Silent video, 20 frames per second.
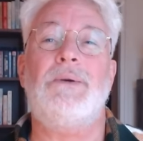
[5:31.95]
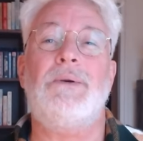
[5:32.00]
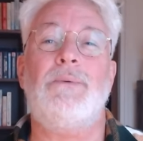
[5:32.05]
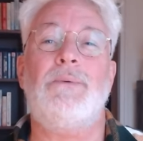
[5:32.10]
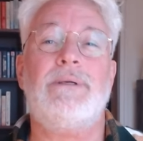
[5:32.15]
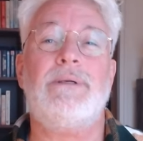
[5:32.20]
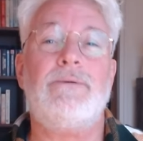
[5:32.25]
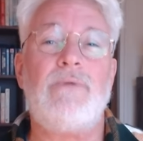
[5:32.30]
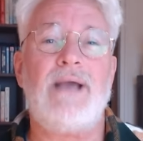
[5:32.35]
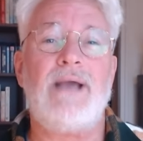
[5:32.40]

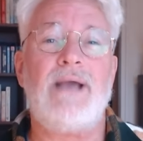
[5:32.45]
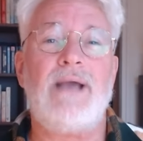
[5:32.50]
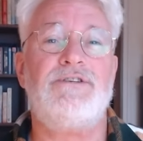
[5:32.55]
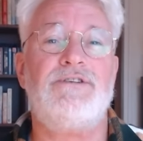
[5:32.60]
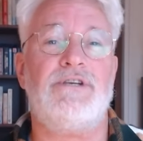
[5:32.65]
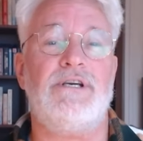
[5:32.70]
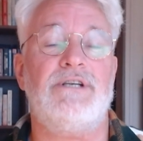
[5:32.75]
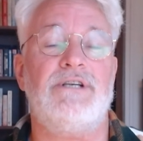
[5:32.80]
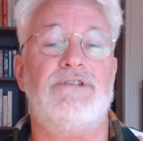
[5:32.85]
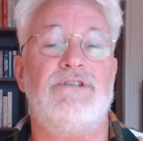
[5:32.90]
When a
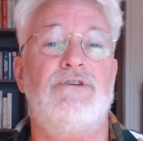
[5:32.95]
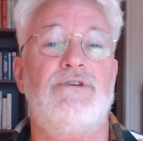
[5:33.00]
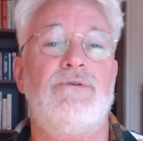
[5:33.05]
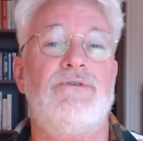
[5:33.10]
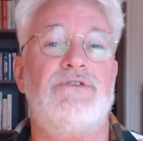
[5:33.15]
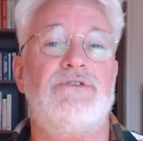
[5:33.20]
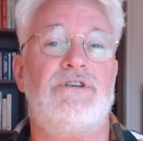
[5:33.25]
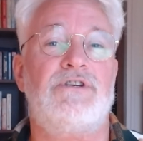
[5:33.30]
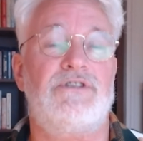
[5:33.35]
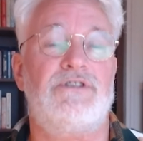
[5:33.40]
writer
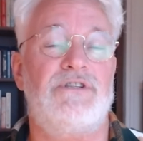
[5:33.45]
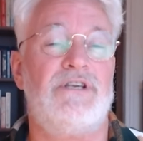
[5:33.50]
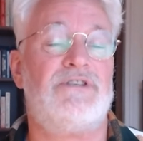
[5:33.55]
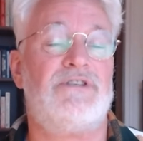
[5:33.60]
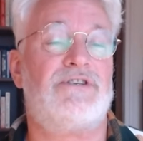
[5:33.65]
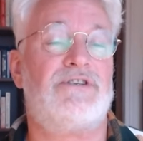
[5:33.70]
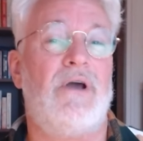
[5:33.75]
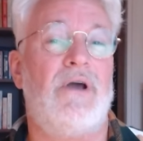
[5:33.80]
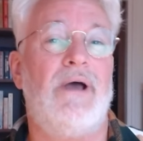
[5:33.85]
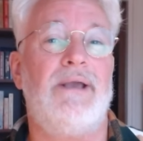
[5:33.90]
chooses
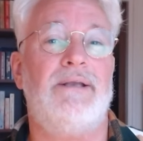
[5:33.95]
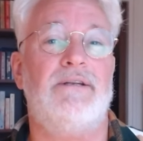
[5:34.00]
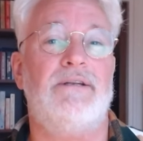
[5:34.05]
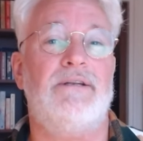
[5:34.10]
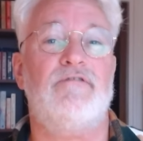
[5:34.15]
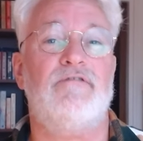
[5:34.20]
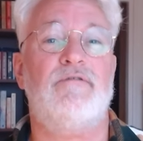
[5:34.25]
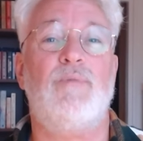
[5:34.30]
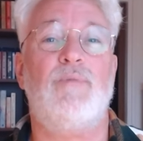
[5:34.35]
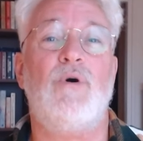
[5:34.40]
this kind
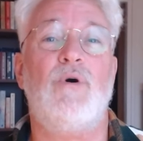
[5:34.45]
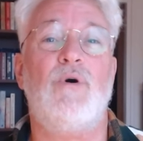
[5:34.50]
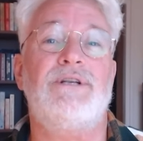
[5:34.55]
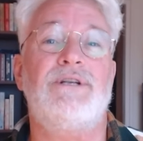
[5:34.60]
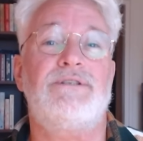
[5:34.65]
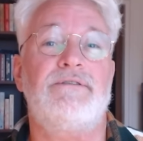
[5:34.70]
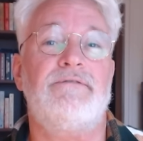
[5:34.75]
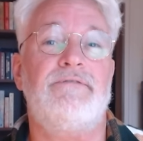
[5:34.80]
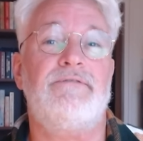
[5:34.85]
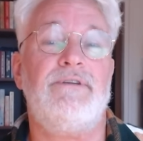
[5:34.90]
of
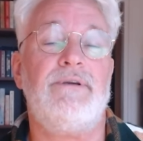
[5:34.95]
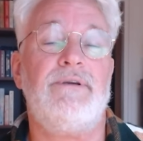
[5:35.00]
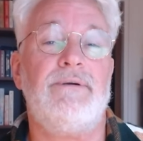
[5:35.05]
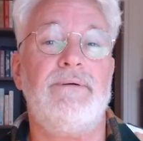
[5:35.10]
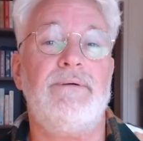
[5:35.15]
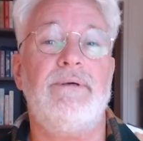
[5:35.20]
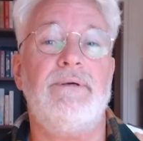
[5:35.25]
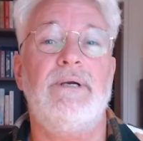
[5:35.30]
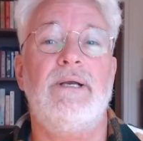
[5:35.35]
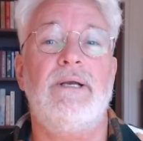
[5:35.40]
point of
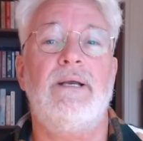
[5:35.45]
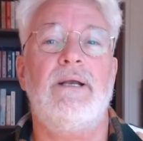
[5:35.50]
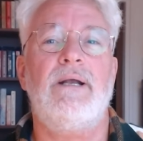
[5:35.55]
view,